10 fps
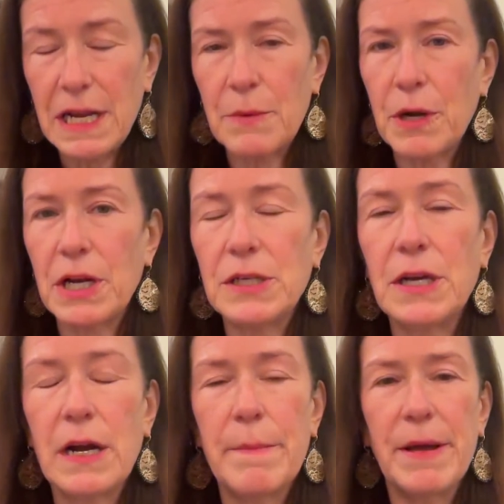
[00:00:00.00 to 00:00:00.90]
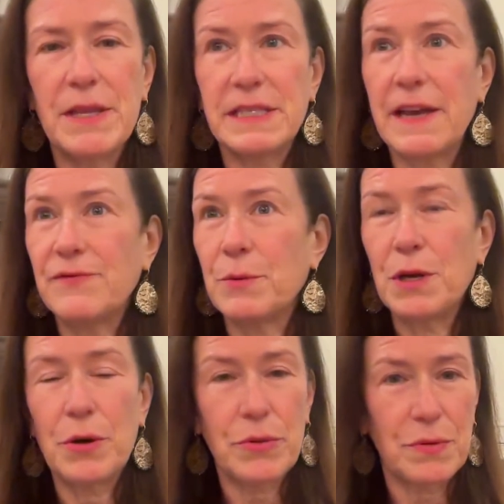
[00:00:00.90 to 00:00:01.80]
And we're going to talk about this after we
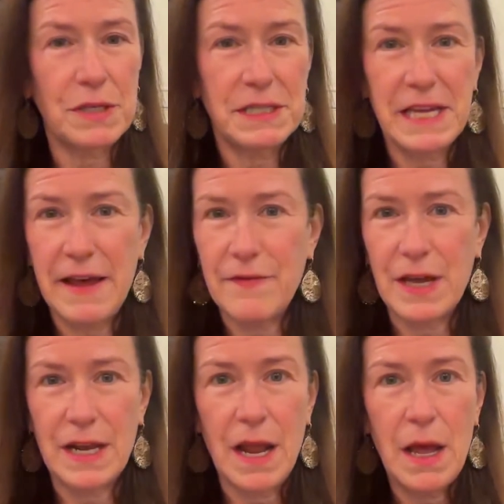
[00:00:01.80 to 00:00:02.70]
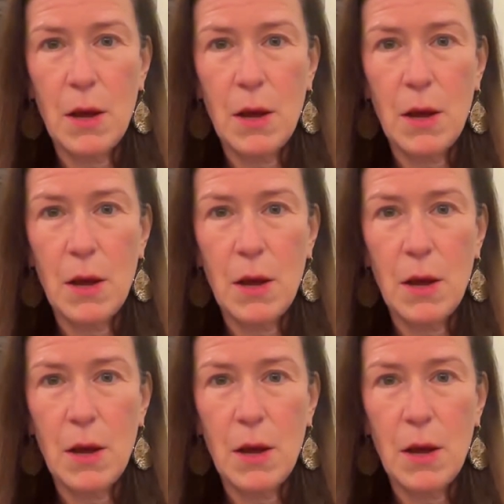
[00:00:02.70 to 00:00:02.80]
go through the 7,